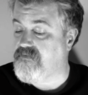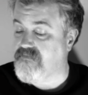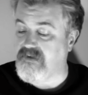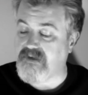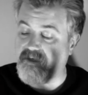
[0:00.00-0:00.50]

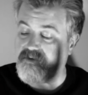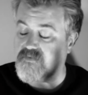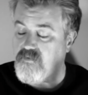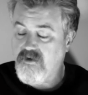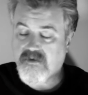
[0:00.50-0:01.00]
the next
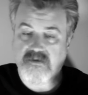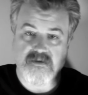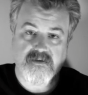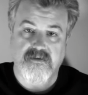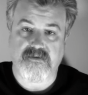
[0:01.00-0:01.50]
one
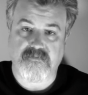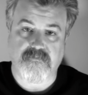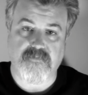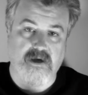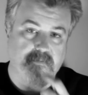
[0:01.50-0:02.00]
is
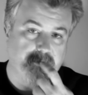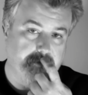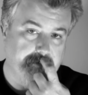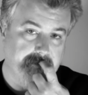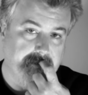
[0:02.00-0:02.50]

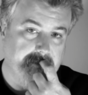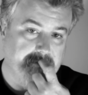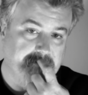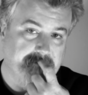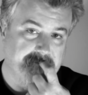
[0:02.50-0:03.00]
probably the
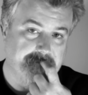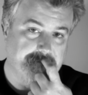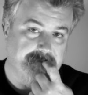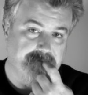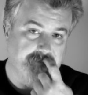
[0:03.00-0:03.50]

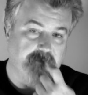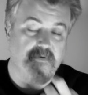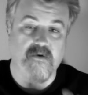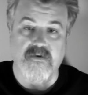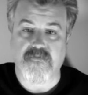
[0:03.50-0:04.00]

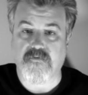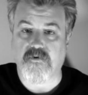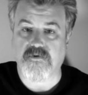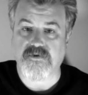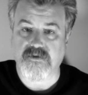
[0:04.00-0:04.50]
very
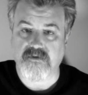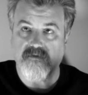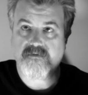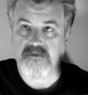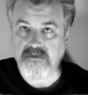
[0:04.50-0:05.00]
first
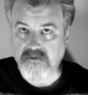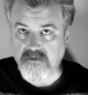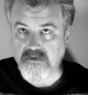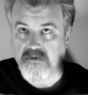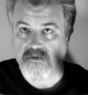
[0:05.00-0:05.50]

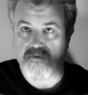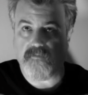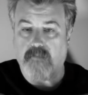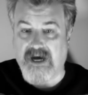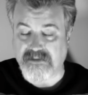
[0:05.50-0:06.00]

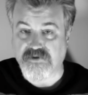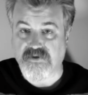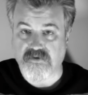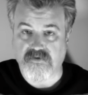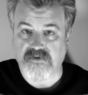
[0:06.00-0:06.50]

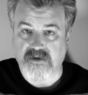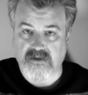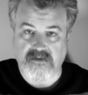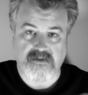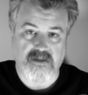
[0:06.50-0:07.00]
monsters
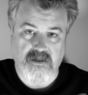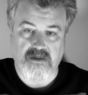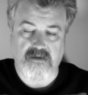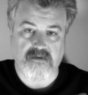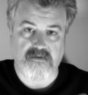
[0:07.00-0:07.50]
I'd
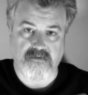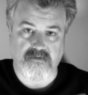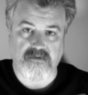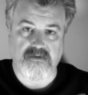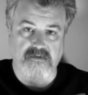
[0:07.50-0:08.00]
seen
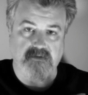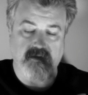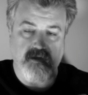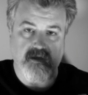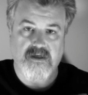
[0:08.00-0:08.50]

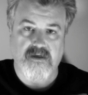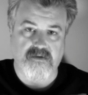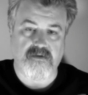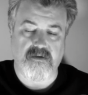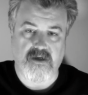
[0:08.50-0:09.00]

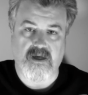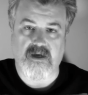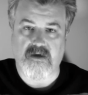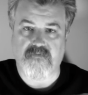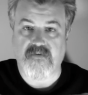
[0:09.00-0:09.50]
in
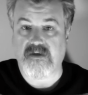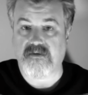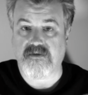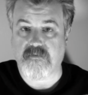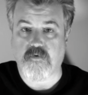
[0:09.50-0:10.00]
a
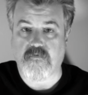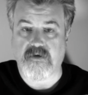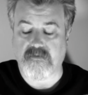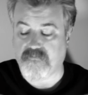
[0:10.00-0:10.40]
fantasy movie,